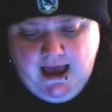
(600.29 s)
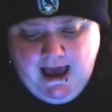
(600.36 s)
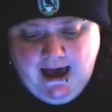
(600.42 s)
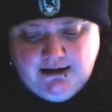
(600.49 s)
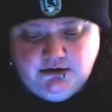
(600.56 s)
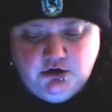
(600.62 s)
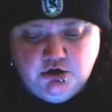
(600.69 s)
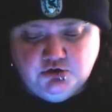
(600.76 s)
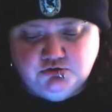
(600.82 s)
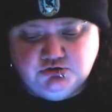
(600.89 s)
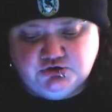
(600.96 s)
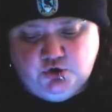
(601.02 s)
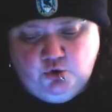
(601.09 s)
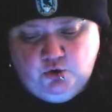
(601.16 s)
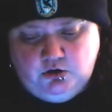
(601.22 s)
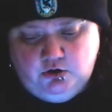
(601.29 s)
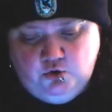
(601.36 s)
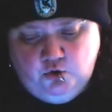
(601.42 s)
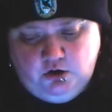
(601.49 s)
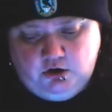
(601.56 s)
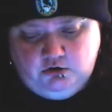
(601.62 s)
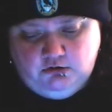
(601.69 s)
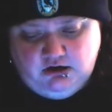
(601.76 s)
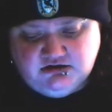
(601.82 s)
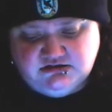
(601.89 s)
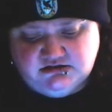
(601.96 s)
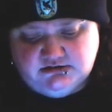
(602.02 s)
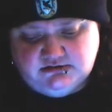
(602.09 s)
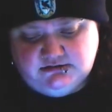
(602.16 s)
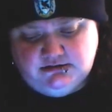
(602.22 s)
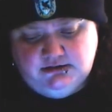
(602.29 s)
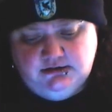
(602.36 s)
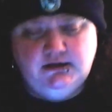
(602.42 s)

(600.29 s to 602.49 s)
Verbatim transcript: Hallows or Horcruxes?